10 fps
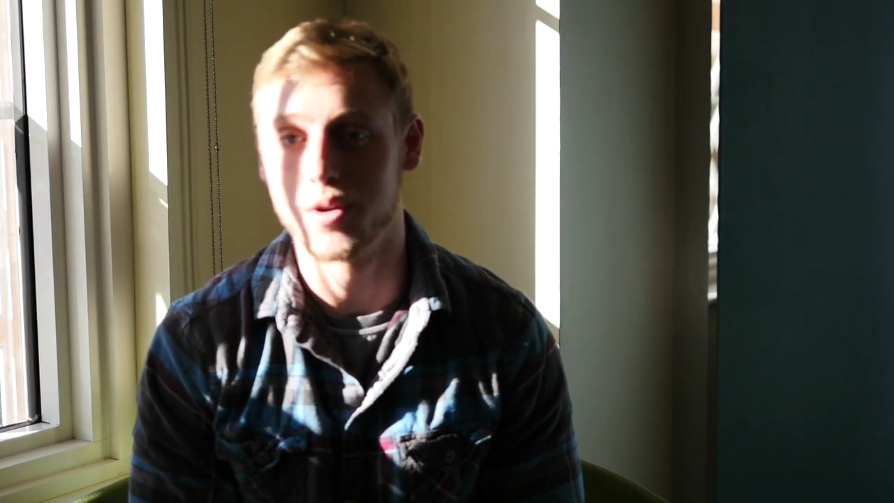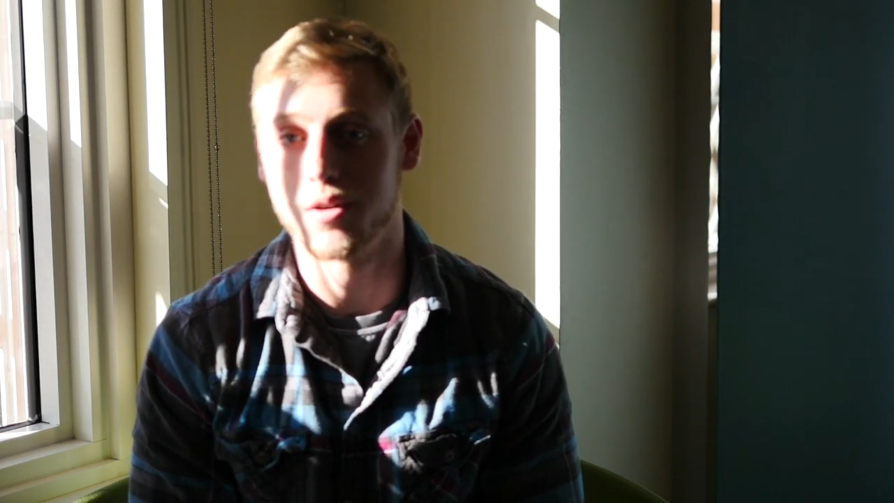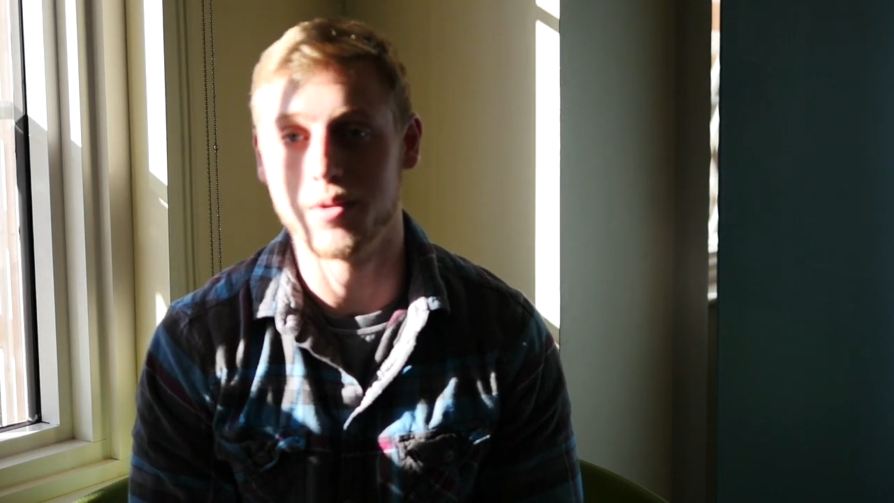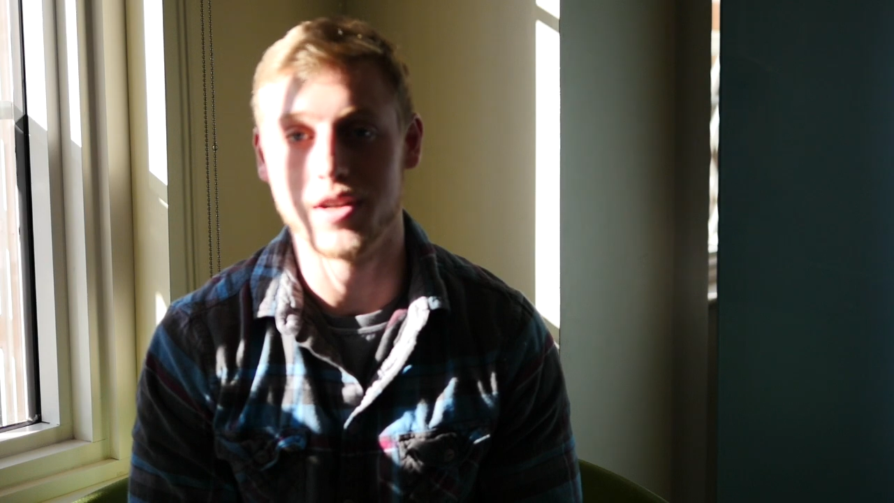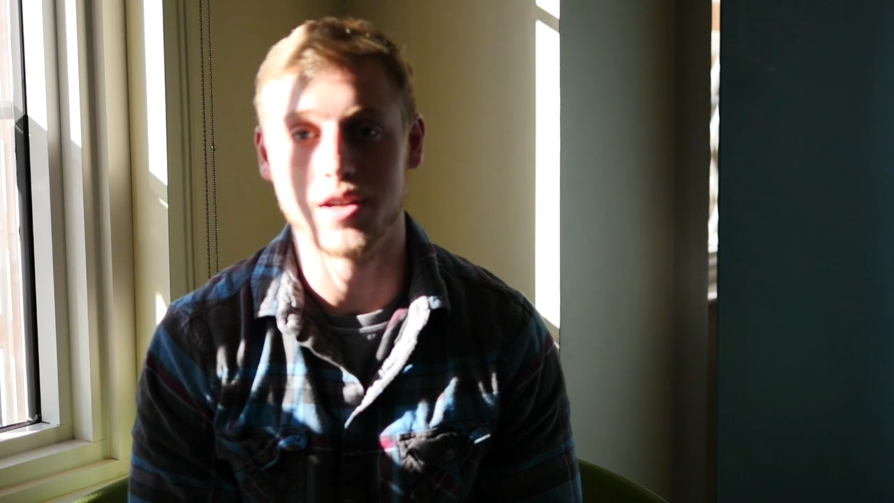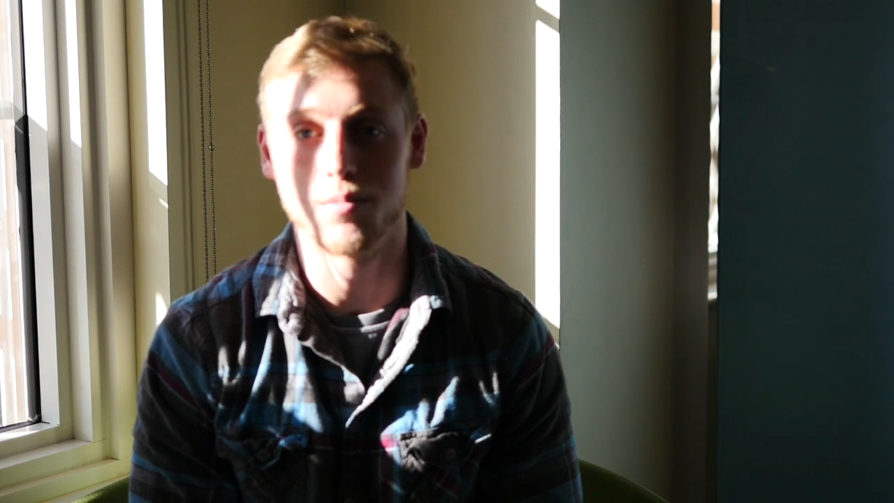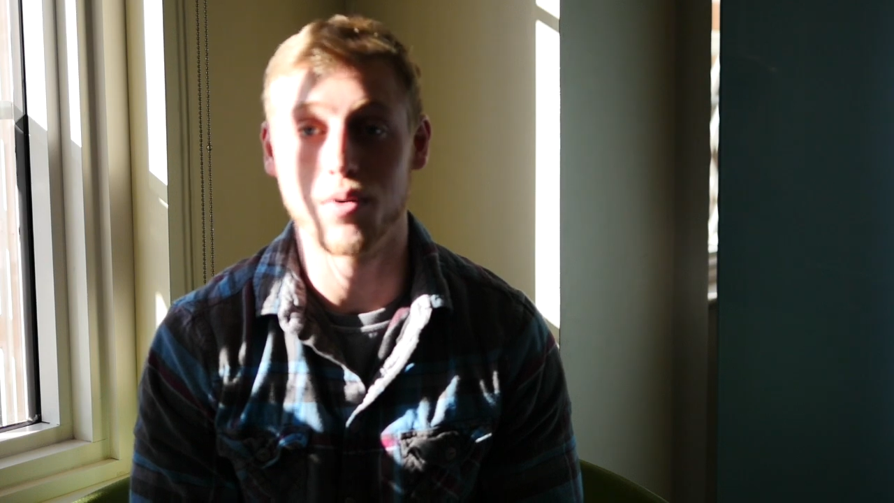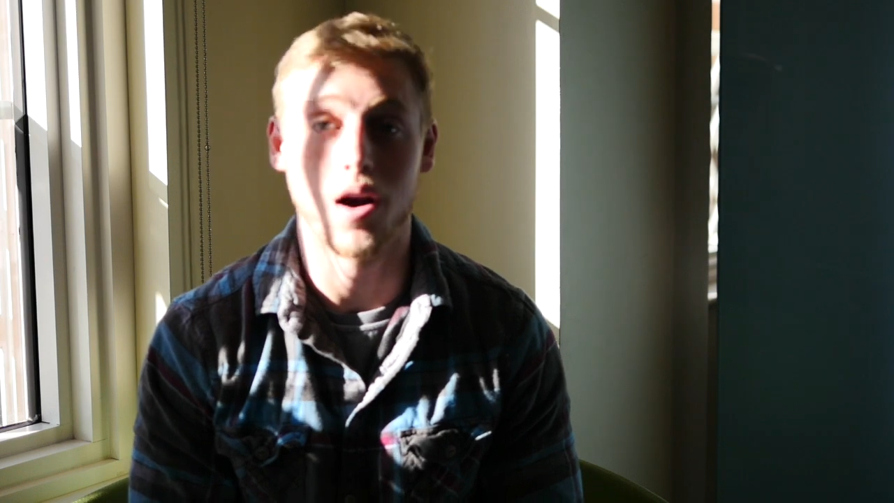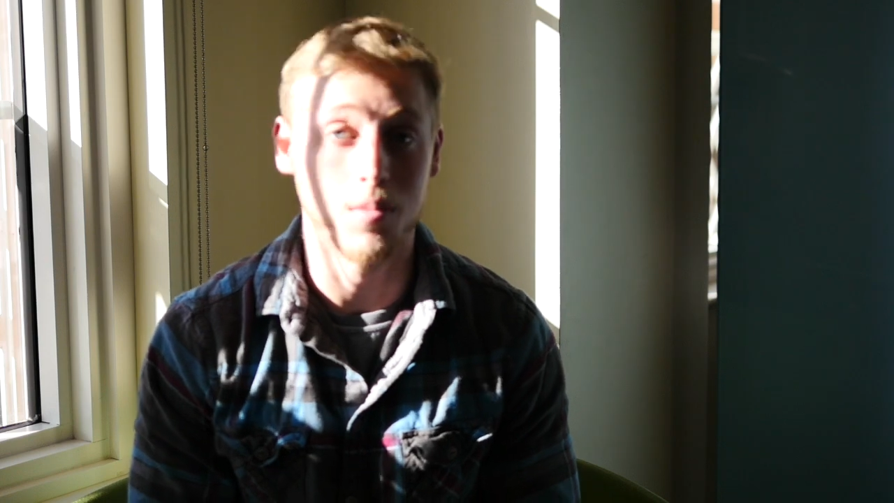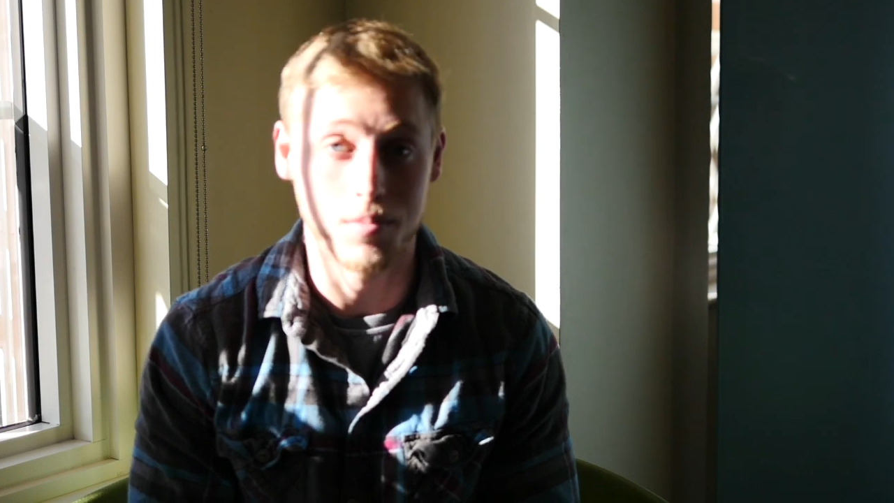where we
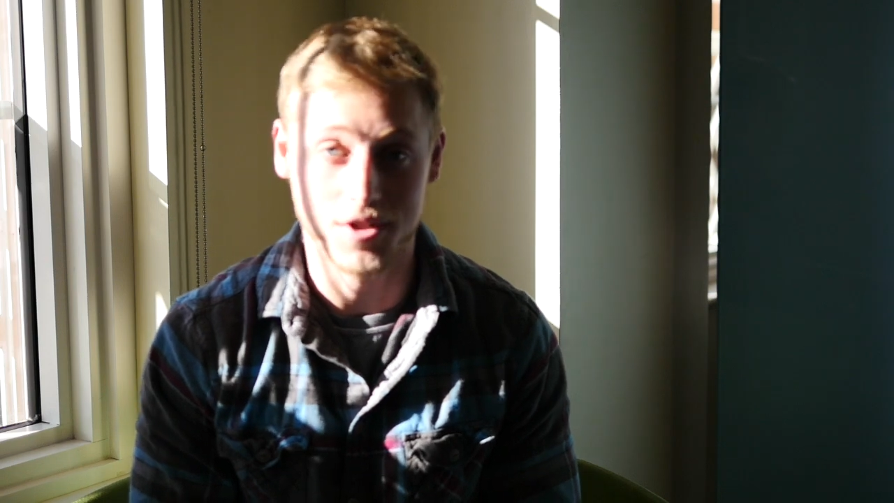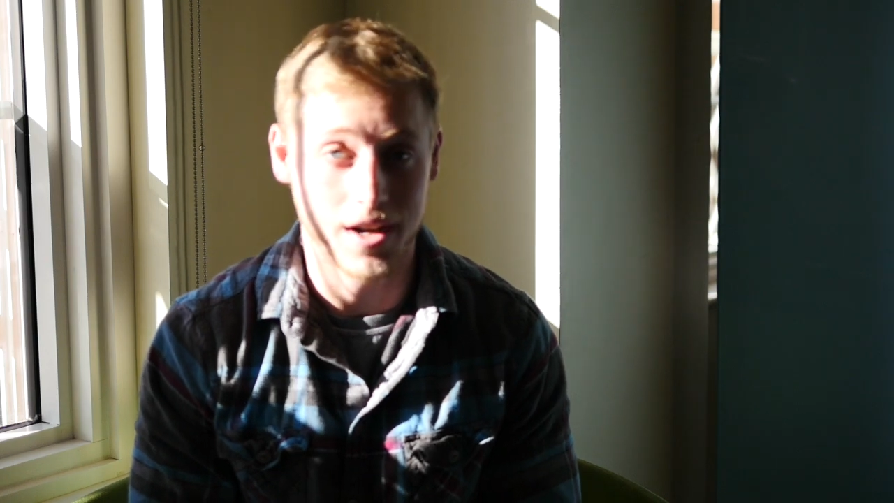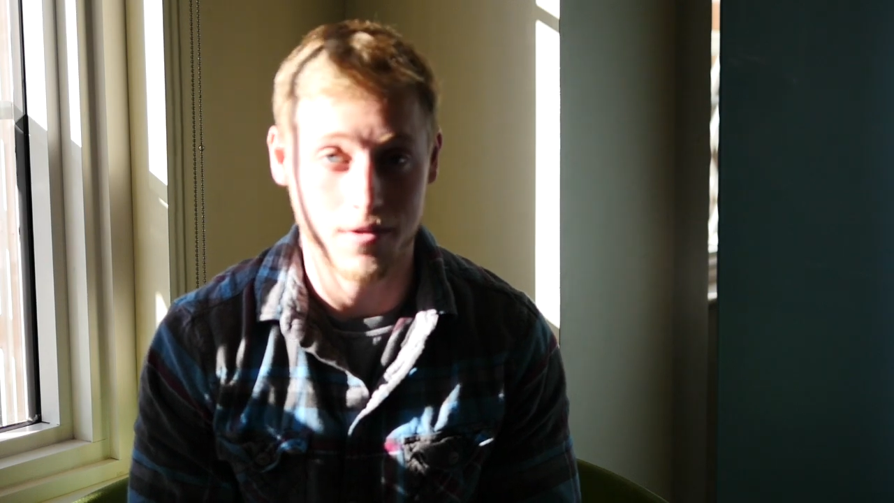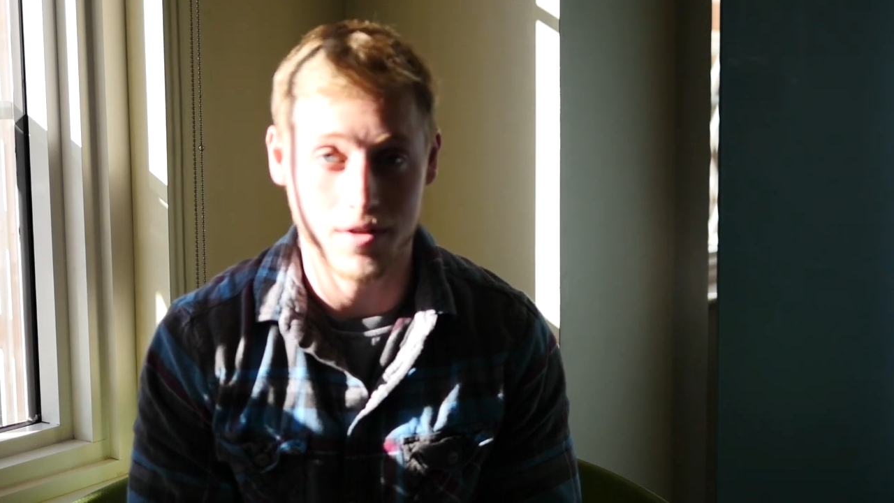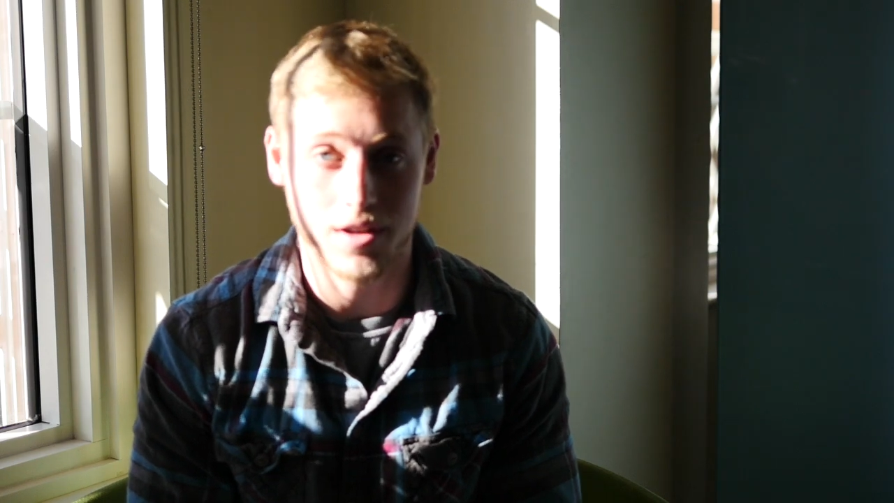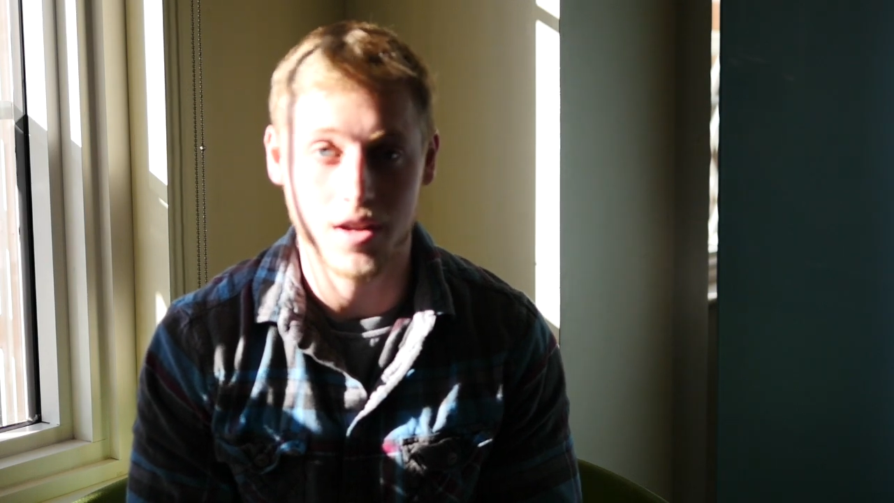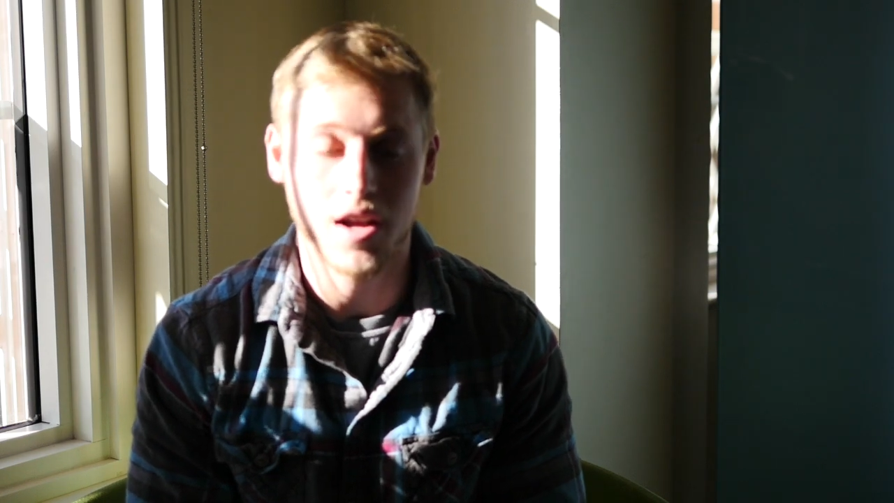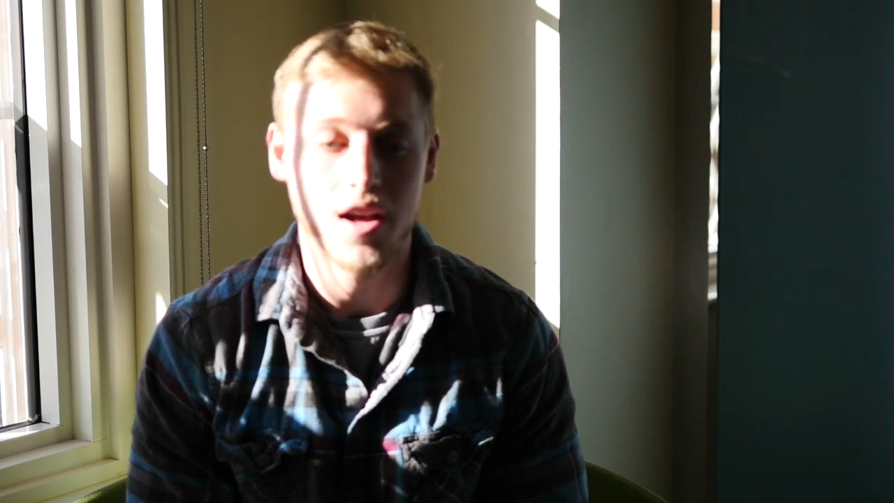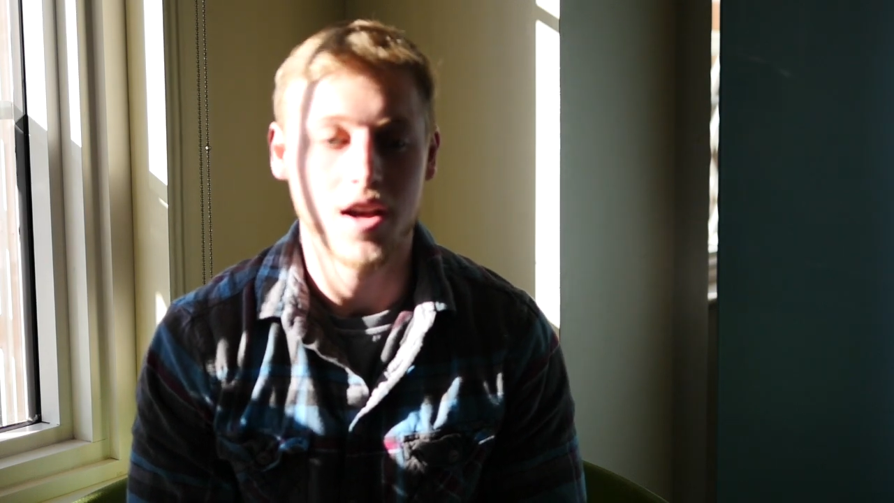did problems out of it.